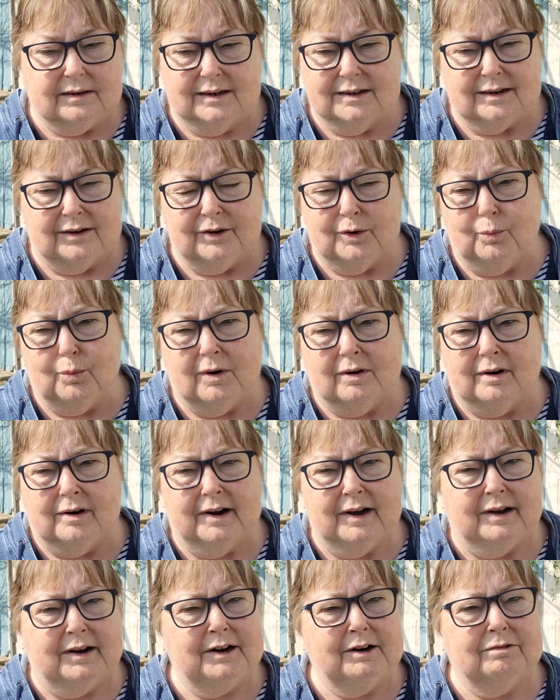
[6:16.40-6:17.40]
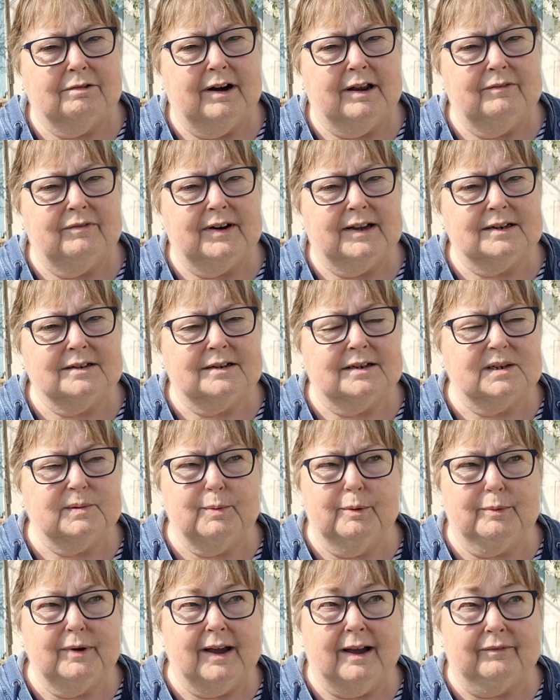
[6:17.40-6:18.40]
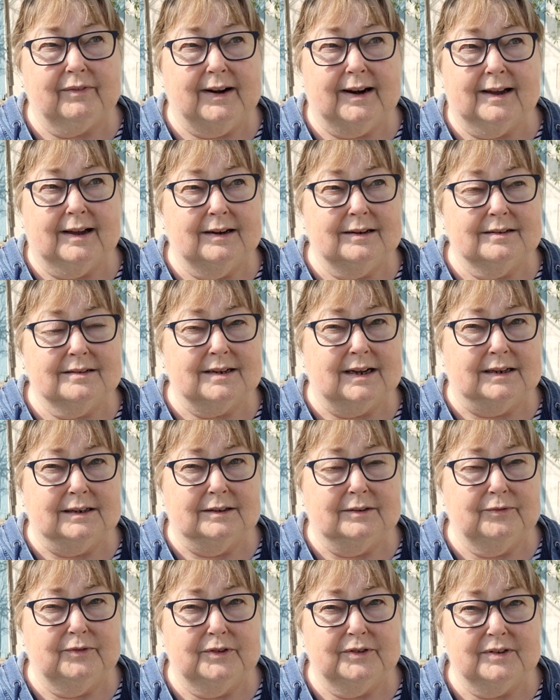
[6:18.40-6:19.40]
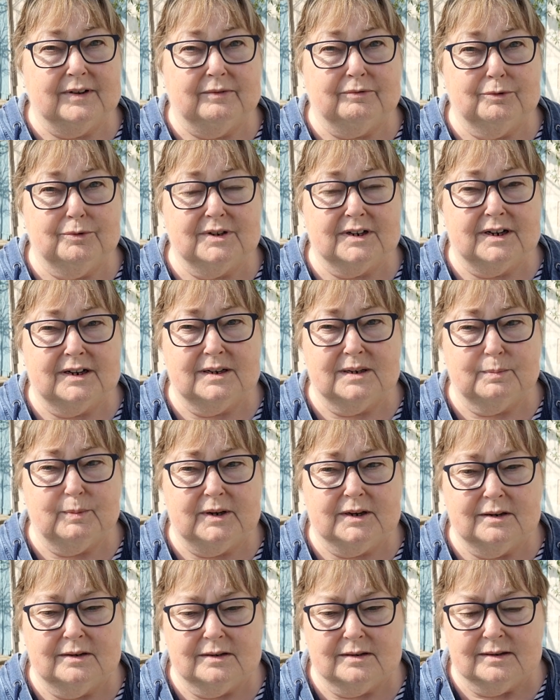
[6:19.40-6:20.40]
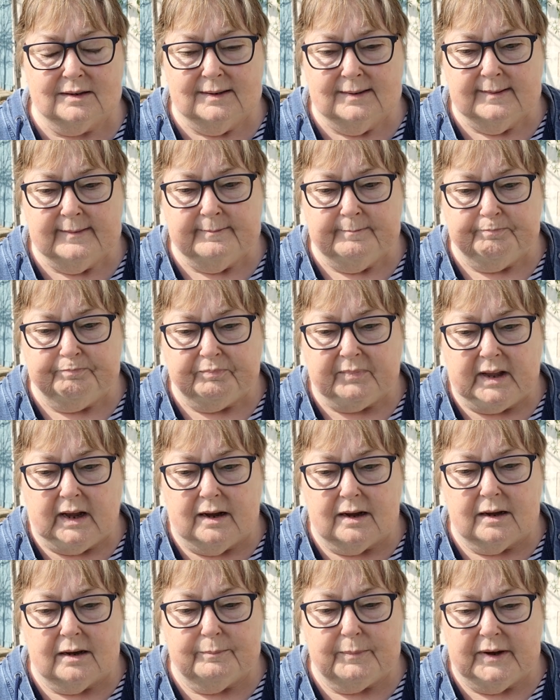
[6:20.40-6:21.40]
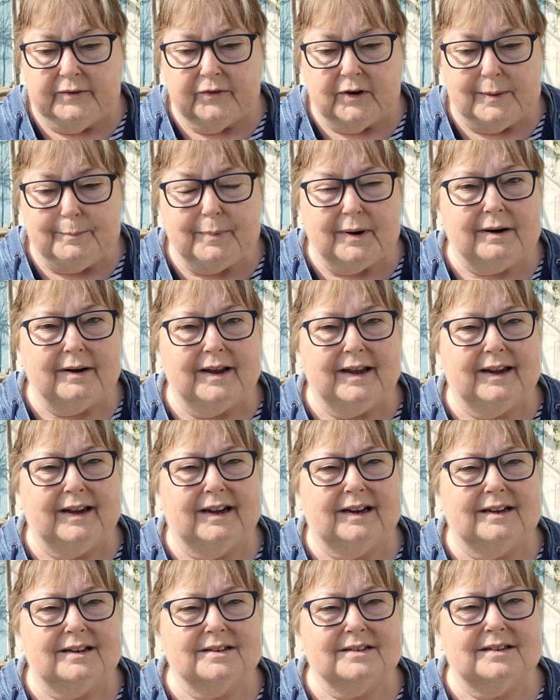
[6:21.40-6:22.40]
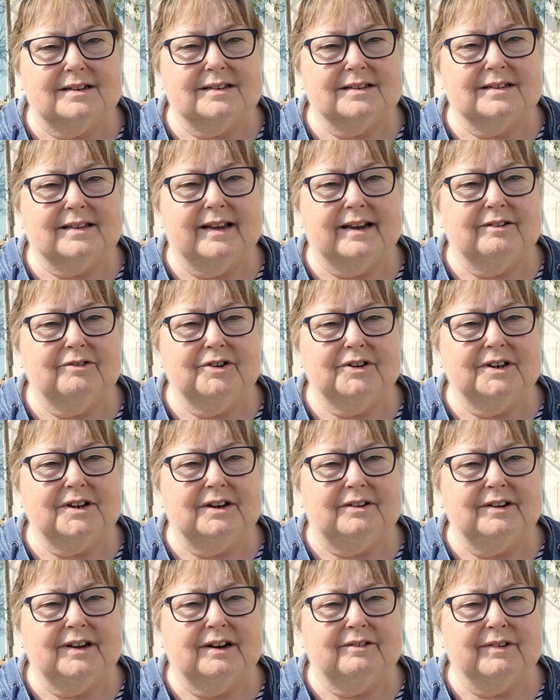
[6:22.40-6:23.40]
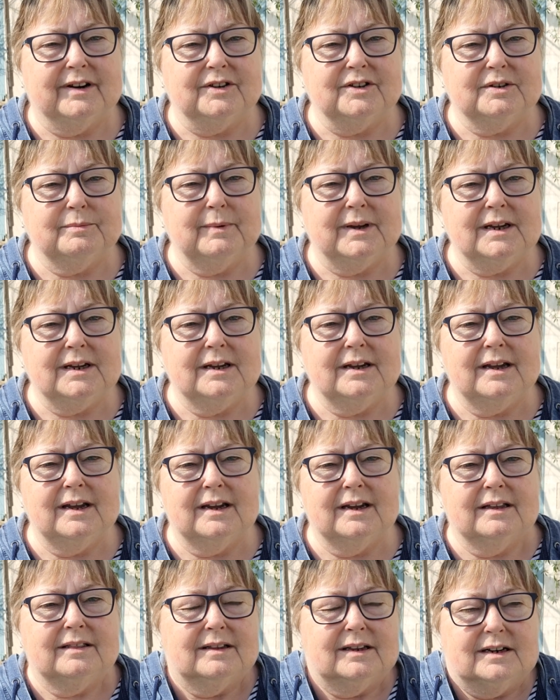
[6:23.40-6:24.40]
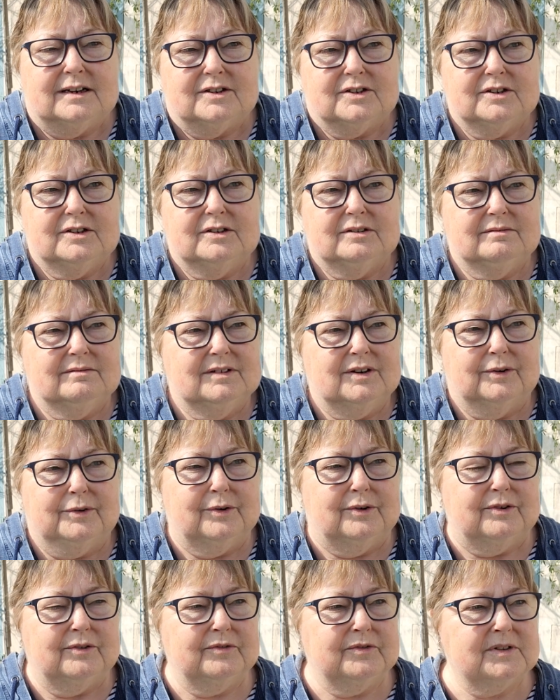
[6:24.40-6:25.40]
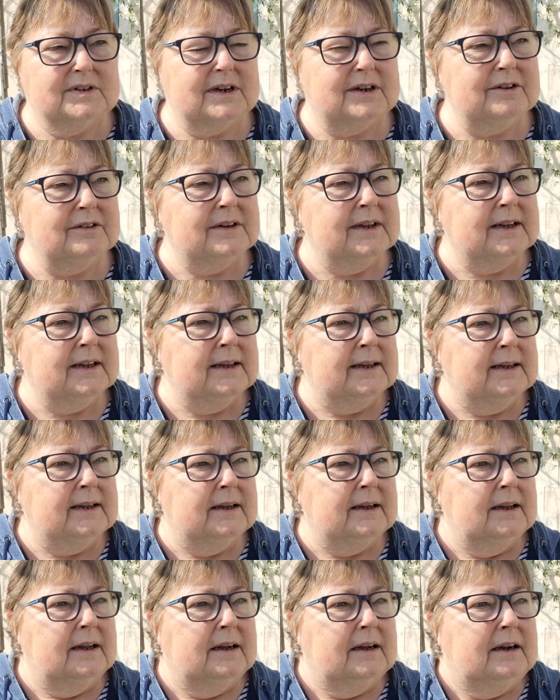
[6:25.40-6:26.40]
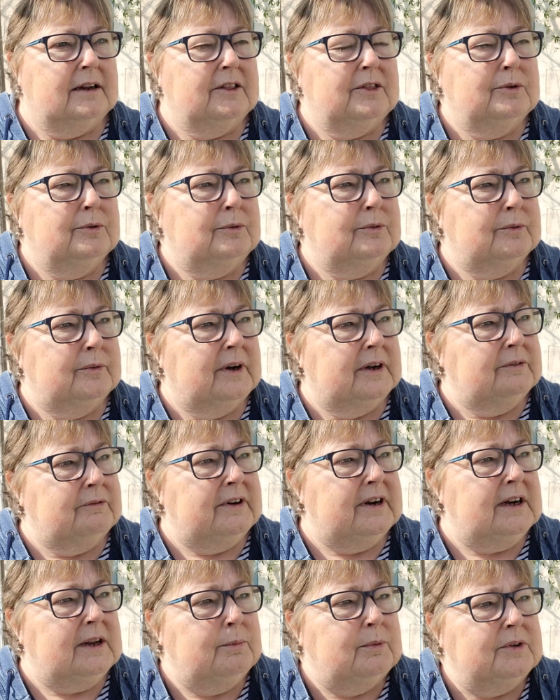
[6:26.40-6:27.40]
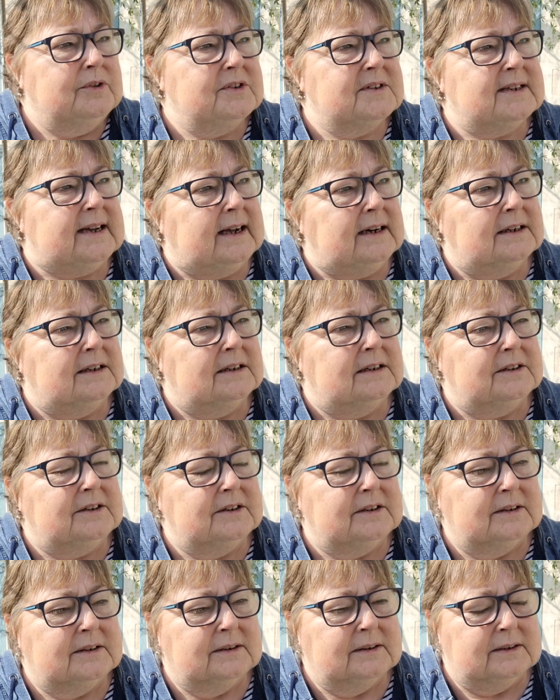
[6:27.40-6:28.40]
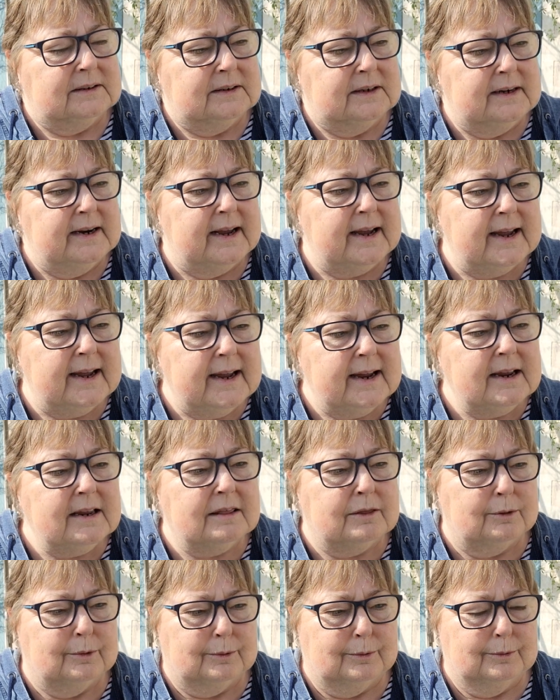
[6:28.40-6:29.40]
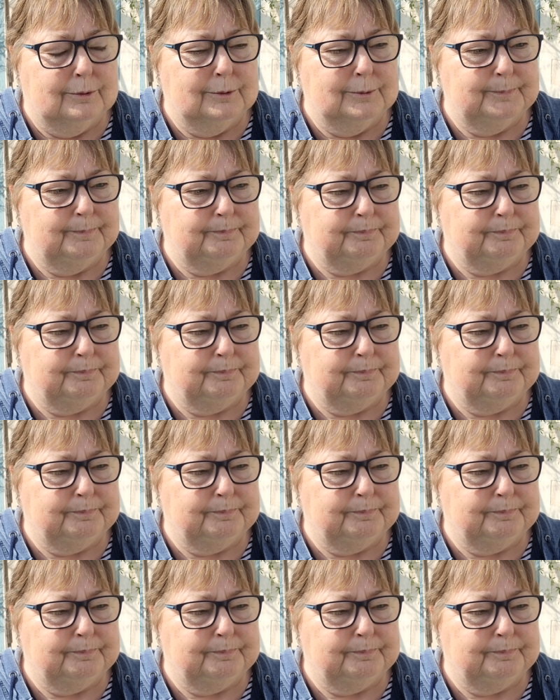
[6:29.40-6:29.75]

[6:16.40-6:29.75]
don't know why I crave lettuce, but we haven't had salad for several days because if I buy it, it sits there and I don't get around to making it, and then it's gone off. So I thought, I really want salad, and he thought,